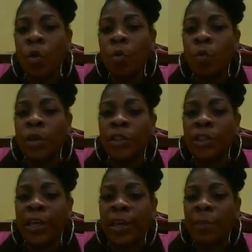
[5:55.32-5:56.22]

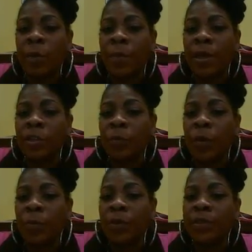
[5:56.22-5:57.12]
Which table best
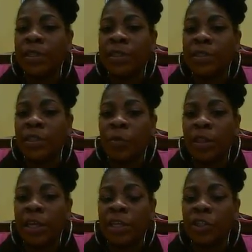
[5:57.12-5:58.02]
represents the
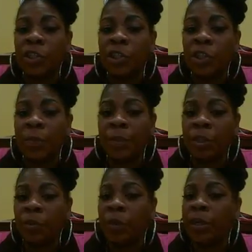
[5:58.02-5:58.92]
relationship
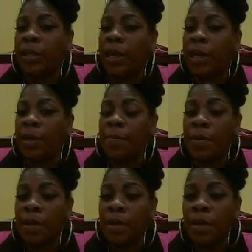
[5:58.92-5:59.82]
between M,